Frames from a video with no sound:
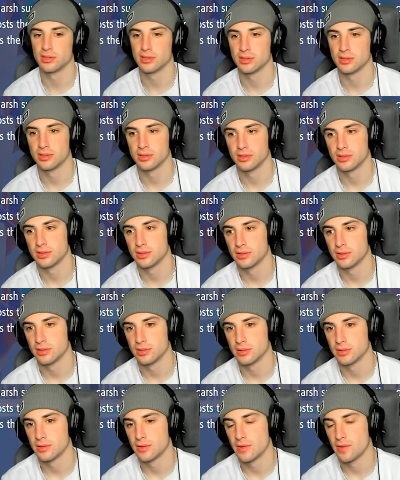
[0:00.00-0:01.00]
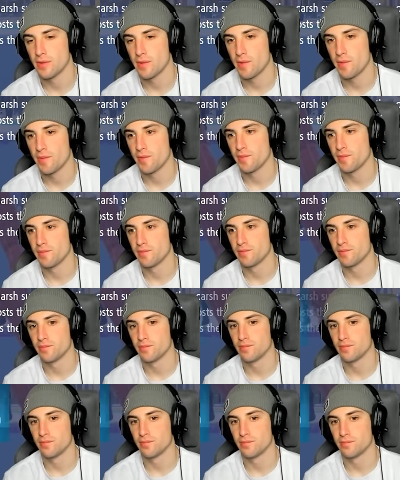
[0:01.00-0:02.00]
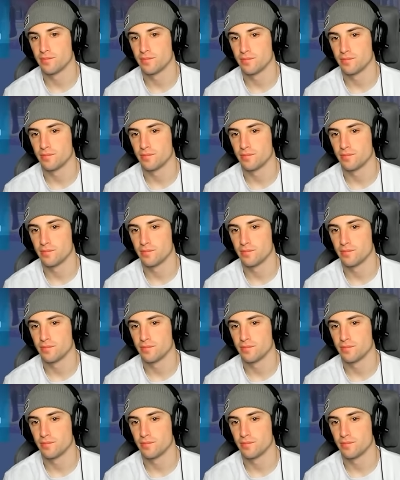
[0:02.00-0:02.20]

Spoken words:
No one is speaking in this clip.